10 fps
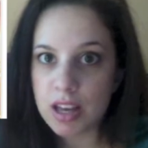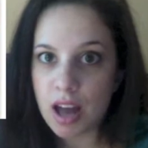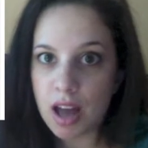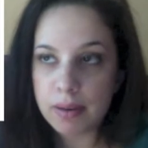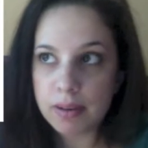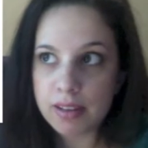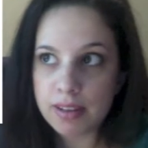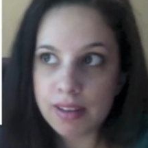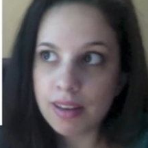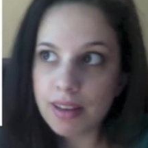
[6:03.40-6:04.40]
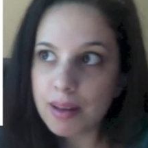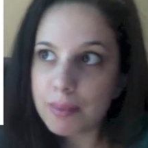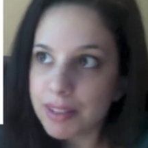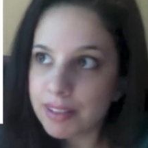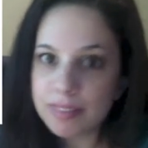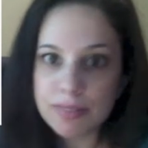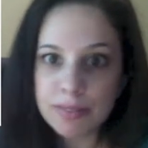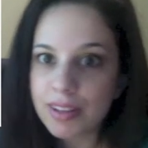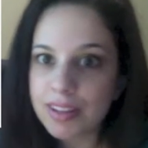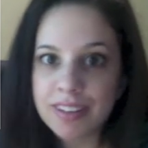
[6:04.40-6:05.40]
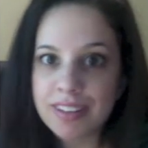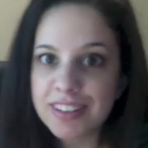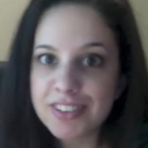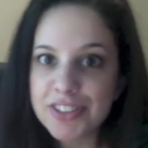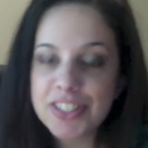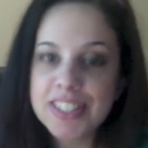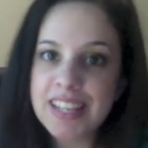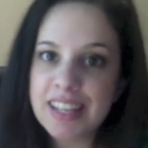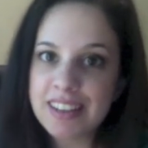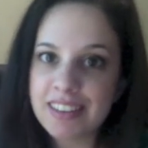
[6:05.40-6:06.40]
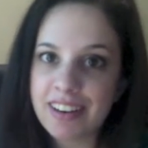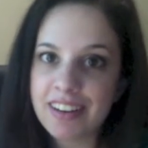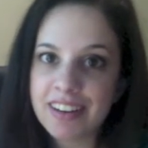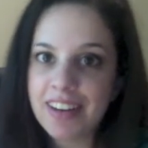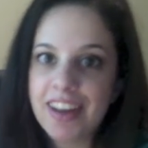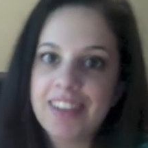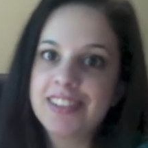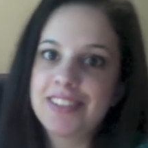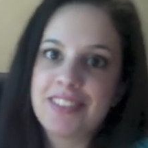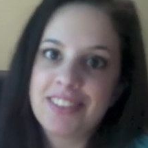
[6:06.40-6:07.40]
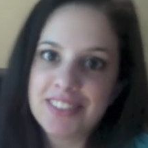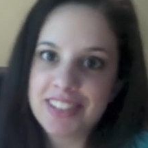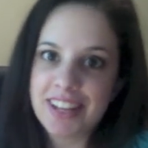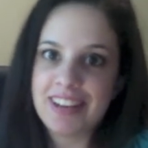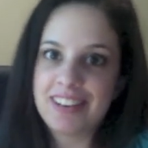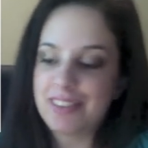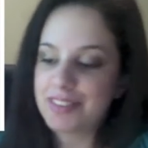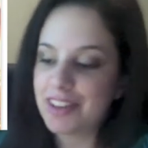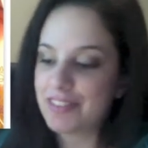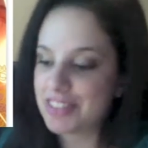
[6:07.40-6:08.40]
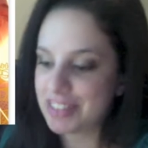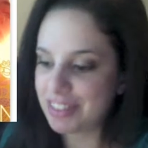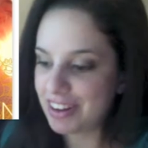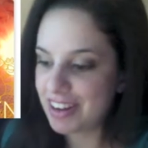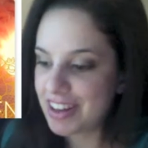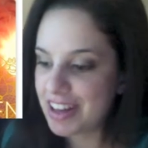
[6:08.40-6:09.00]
And, I mean, she's just standing there. I just don't understand those covers either.